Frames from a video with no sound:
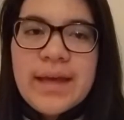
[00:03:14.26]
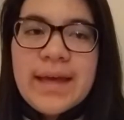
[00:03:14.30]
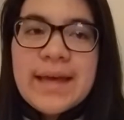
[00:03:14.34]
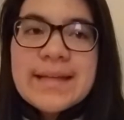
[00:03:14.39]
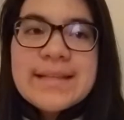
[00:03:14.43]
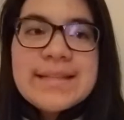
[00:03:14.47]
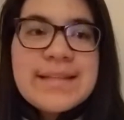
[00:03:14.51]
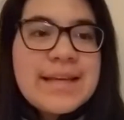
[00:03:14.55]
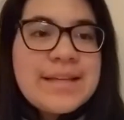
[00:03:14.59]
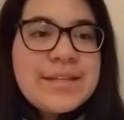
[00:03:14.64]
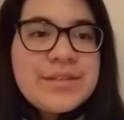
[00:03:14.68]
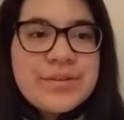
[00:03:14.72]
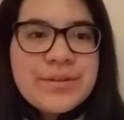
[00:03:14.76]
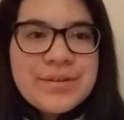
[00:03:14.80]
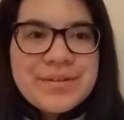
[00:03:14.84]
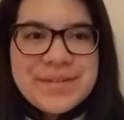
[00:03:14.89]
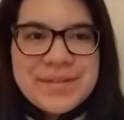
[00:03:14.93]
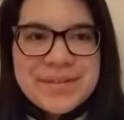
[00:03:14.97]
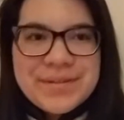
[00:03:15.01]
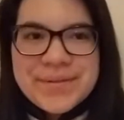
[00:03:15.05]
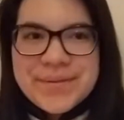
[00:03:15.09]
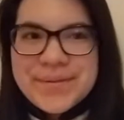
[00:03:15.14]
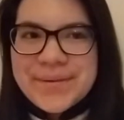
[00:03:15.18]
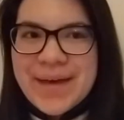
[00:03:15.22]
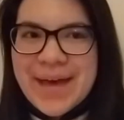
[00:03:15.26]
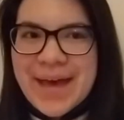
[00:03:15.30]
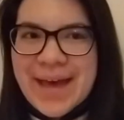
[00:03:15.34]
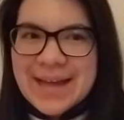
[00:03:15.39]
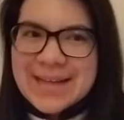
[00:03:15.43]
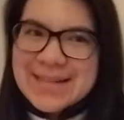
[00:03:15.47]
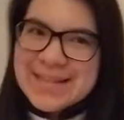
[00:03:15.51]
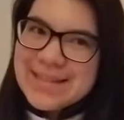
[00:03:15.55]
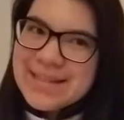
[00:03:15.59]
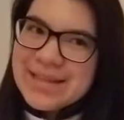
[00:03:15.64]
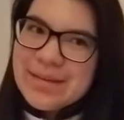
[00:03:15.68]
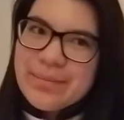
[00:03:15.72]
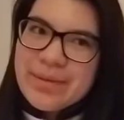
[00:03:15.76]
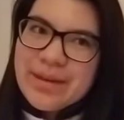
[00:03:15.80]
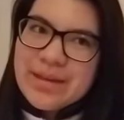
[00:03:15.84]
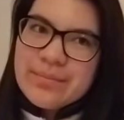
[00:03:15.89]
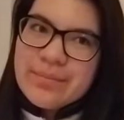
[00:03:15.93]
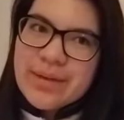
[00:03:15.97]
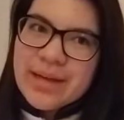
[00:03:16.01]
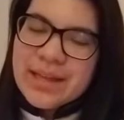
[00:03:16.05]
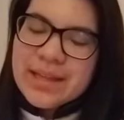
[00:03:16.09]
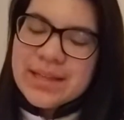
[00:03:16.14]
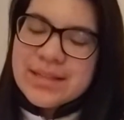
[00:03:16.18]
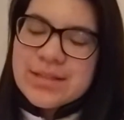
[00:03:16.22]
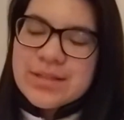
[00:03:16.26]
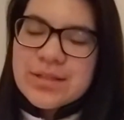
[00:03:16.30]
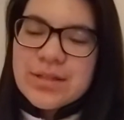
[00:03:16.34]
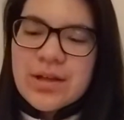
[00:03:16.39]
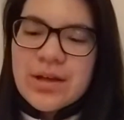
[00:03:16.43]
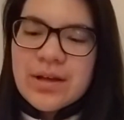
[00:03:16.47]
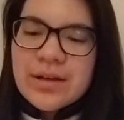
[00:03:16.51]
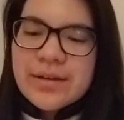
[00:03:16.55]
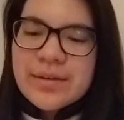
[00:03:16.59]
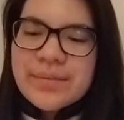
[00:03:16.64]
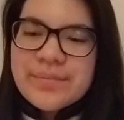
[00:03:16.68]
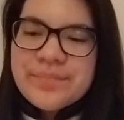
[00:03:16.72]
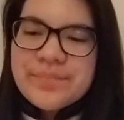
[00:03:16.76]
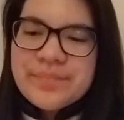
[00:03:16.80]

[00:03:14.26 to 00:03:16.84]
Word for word: Day 202, Acting Command Pilot's Log.